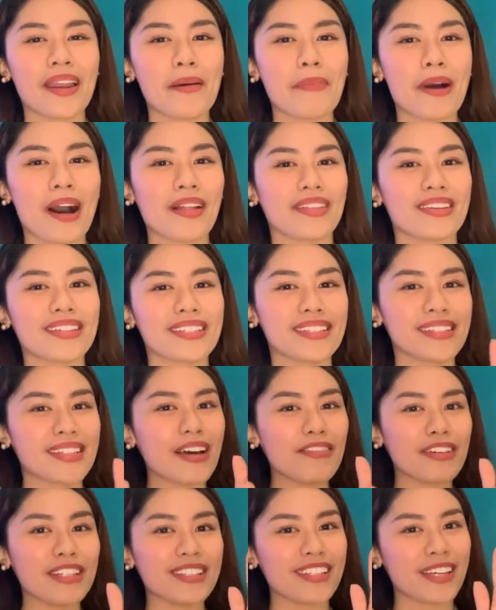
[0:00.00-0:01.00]
about the
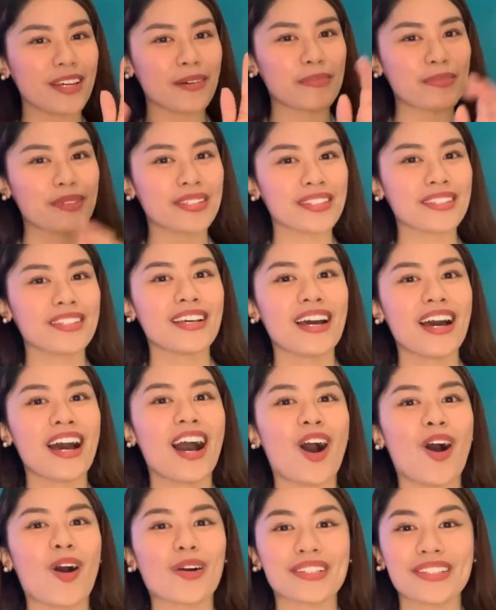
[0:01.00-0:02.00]
7 tips
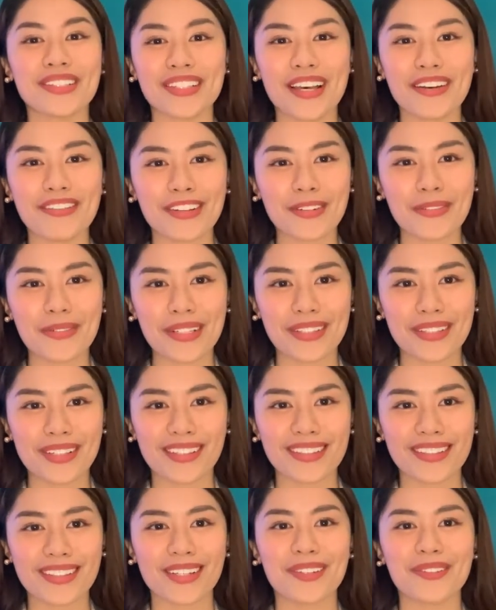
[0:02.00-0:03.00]
or 7
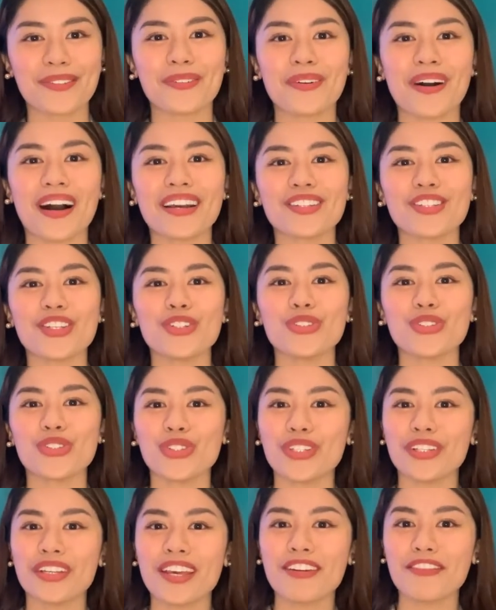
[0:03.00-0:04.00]
reasons on why you
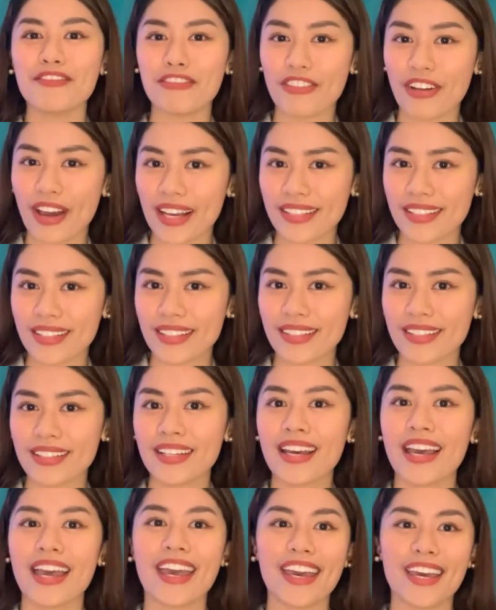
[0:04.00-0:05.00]
should invest
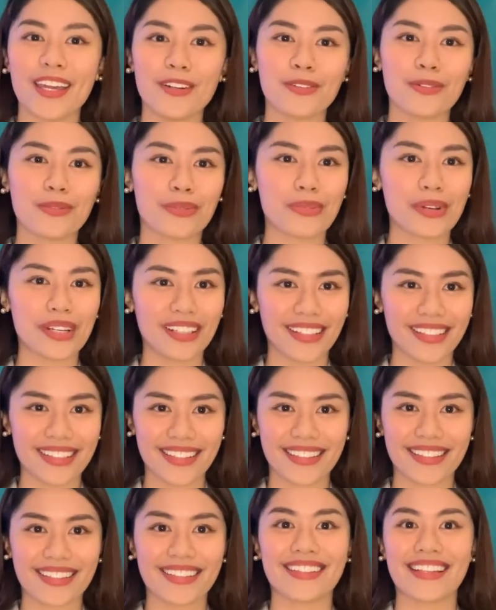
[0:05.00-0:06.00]
in real
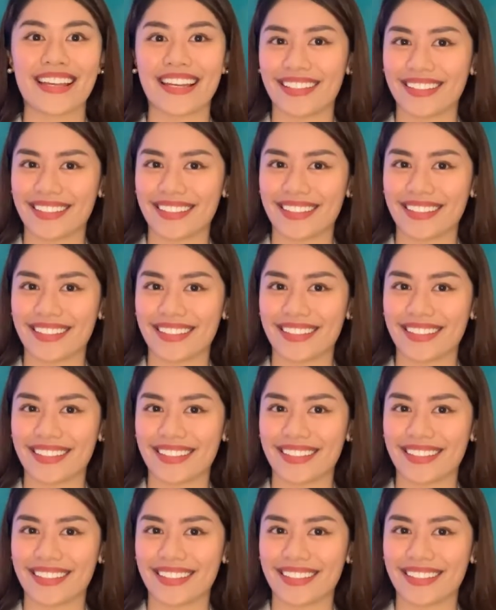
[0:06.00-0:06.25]
estate.